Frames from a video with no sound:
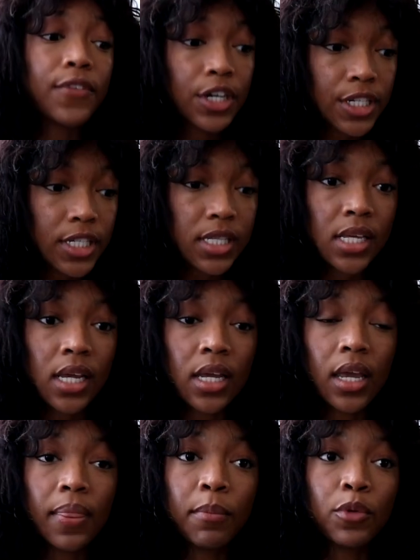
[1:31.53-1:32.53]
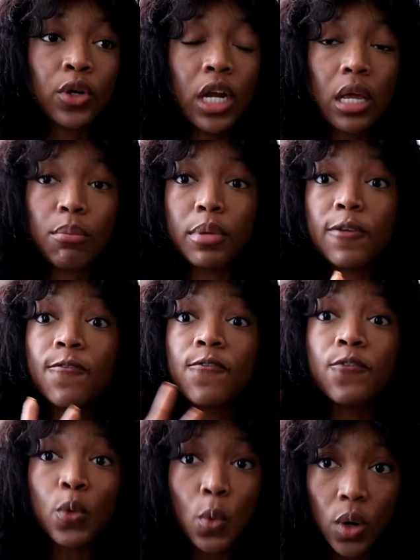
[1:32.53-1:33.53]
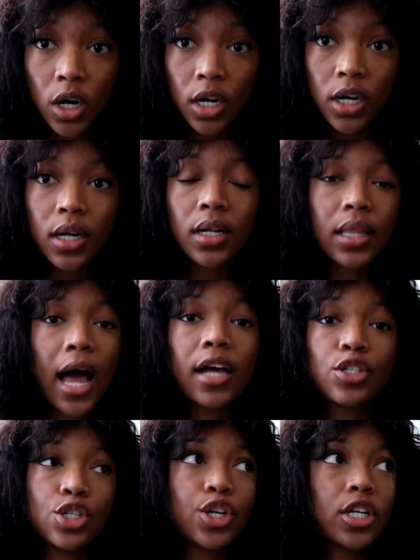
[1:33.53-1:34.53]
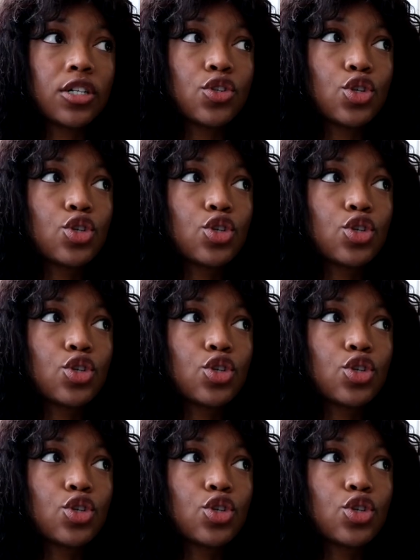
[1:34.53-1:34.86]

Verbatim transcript: first thing in the morning before class starts.